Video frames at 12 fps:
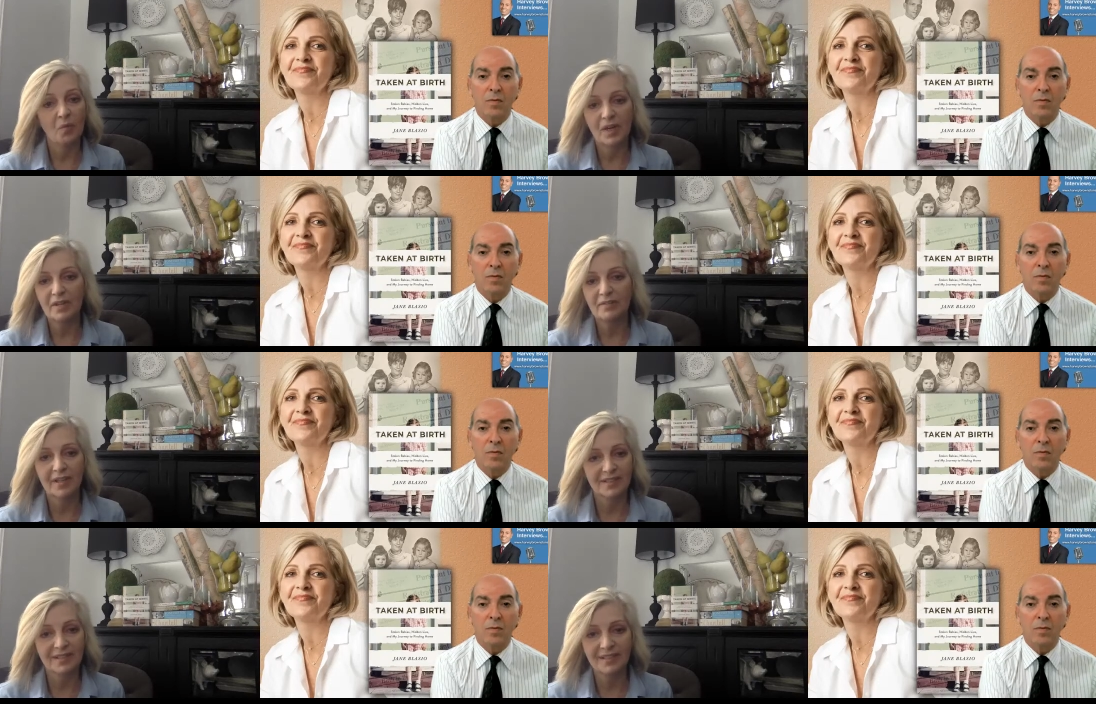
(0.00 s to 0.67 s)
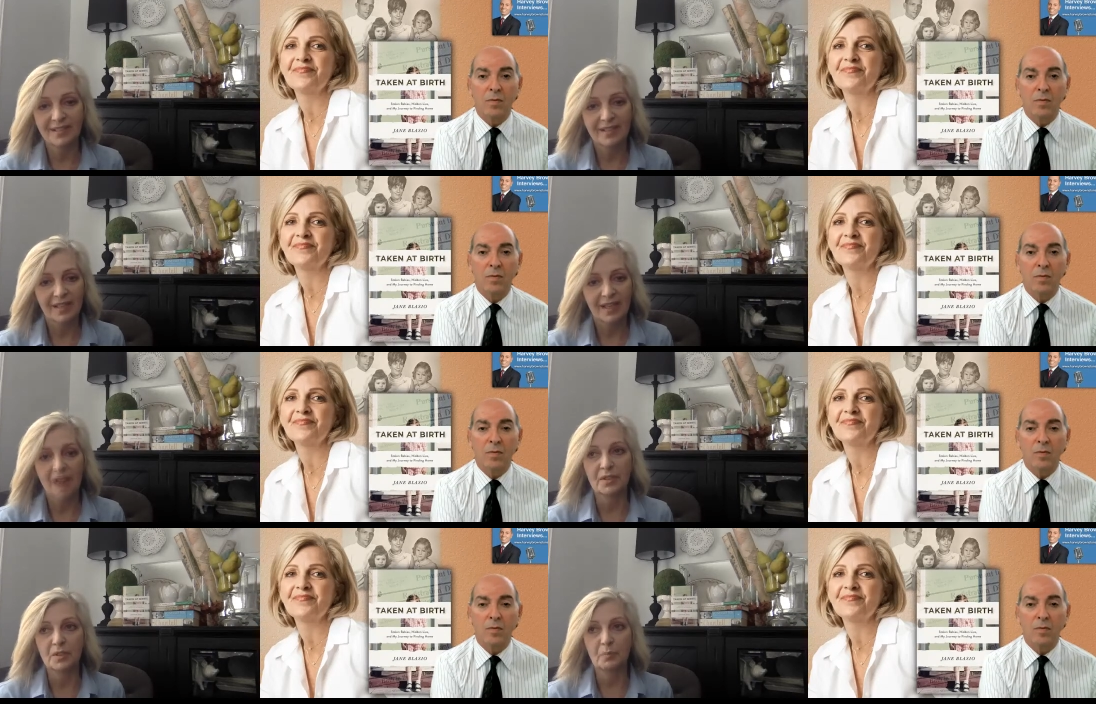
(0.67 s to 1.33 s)
Speaker 1: one of us
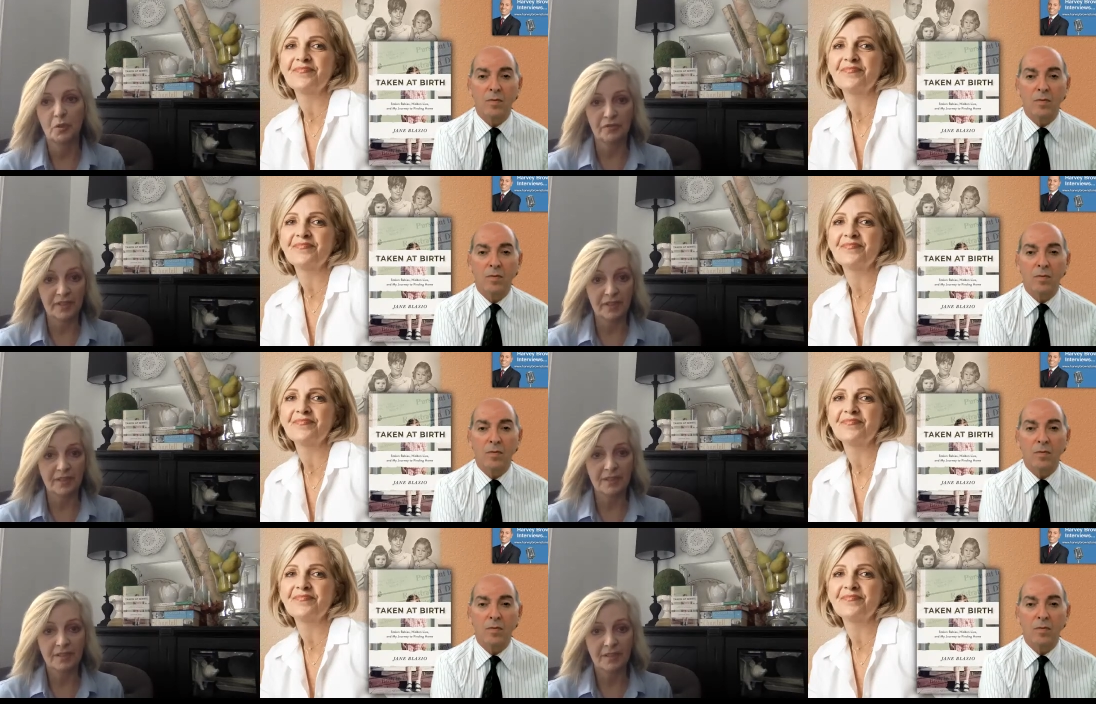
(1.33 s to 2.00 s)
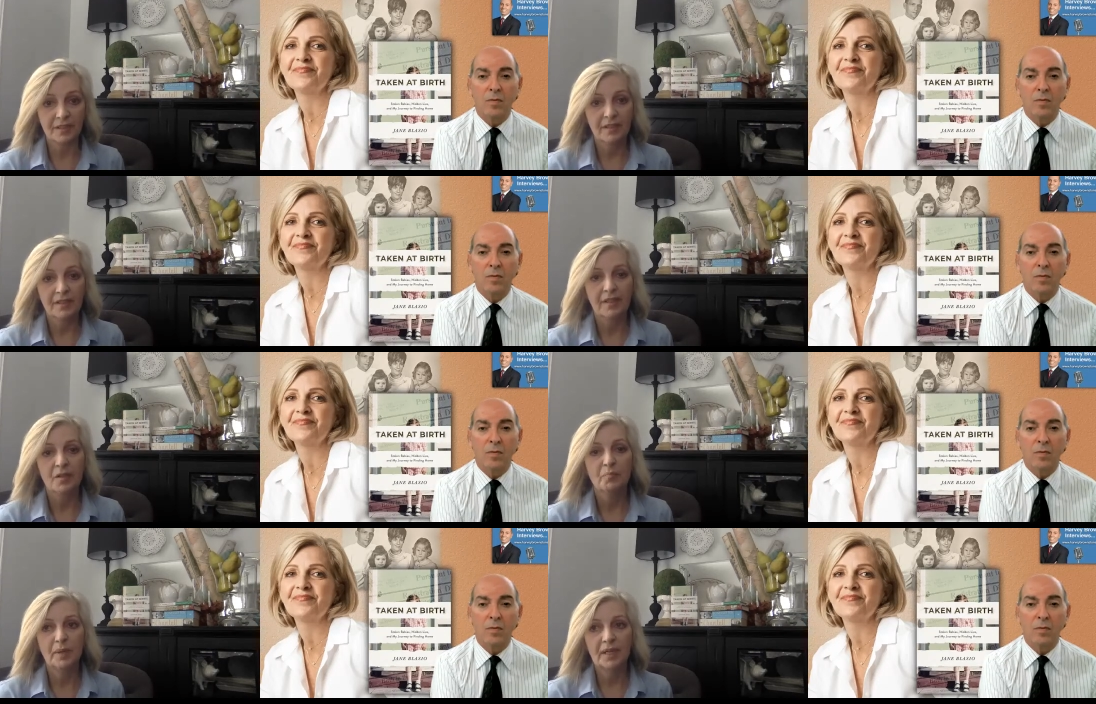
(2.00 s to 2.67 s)
is perfect,
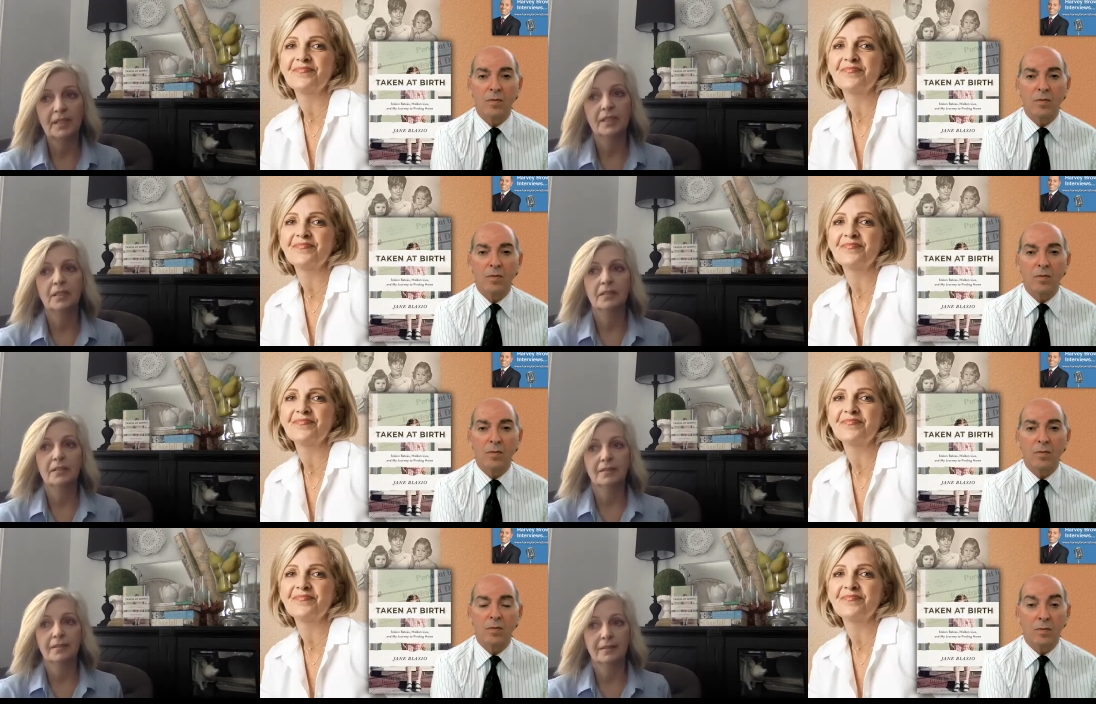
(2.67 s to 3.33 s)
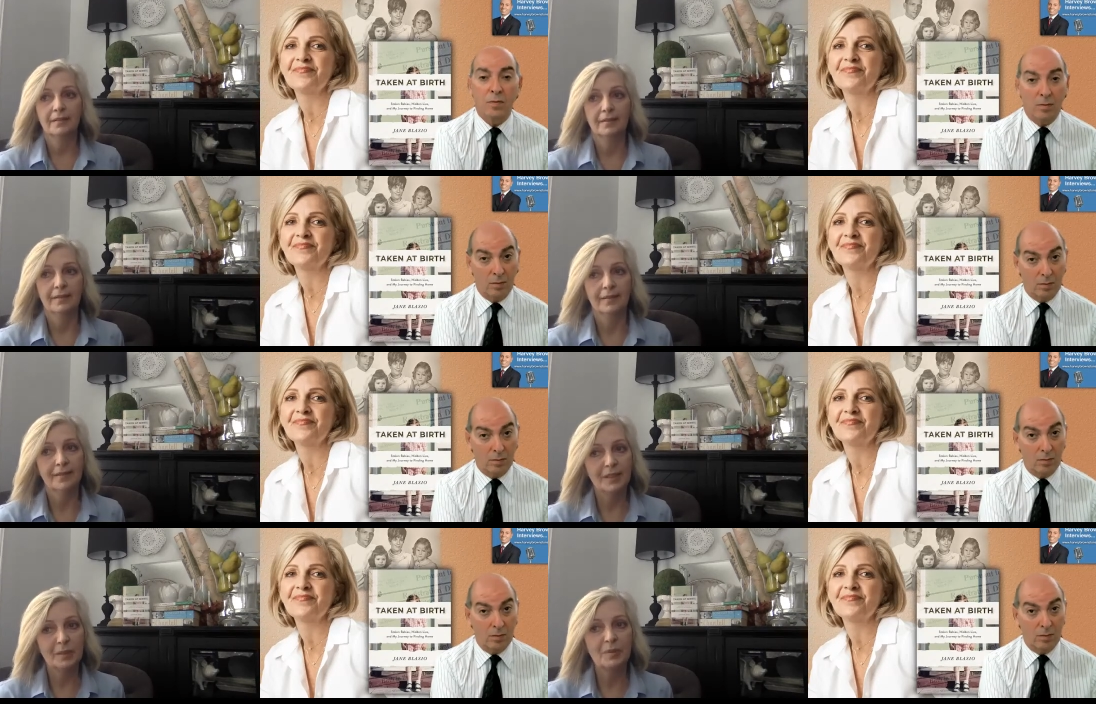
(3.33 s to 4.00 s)
but
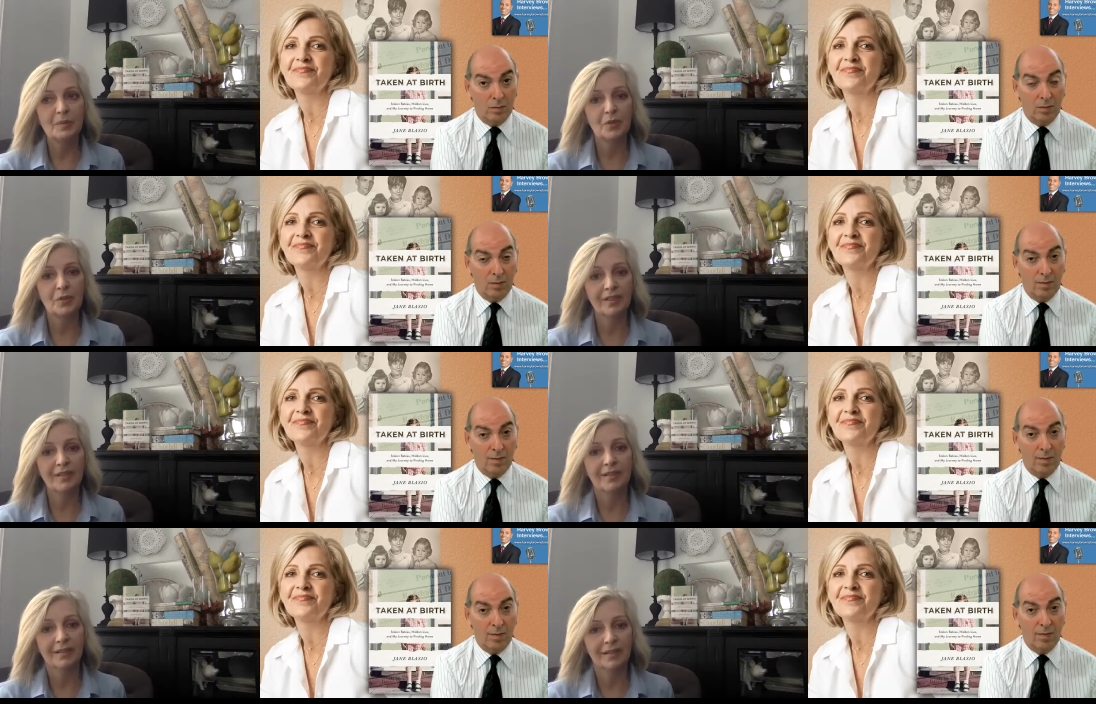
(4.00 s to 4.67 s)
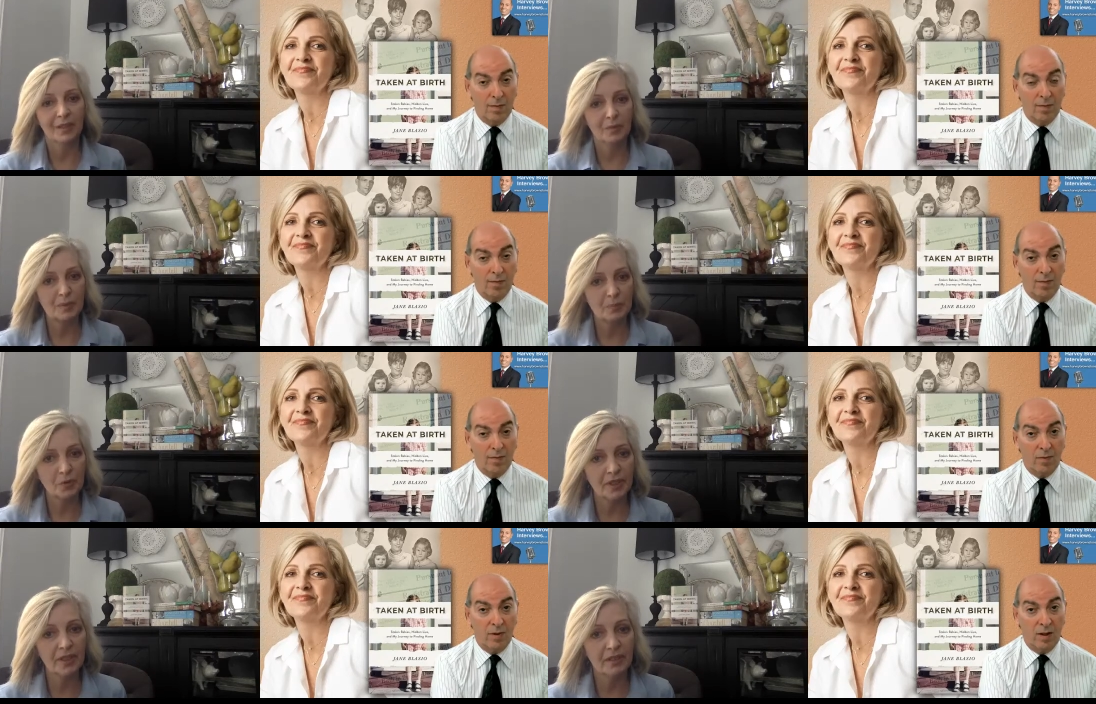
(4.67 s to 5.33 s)
yeah, he was pretty
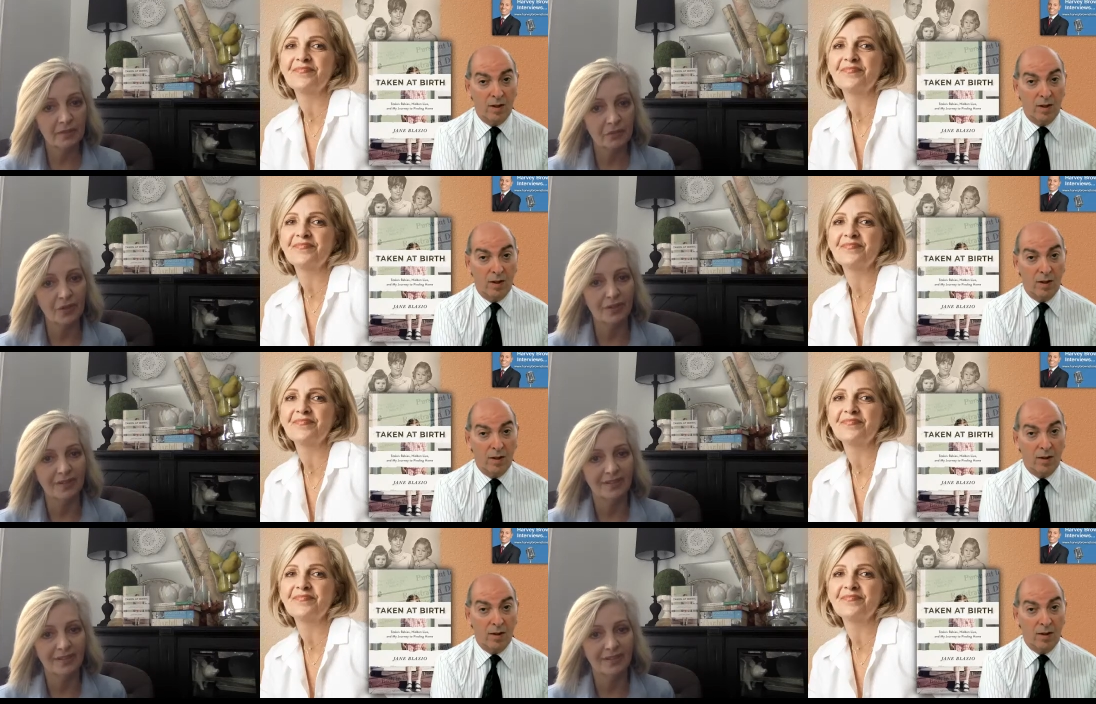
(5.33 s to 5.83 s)
evil.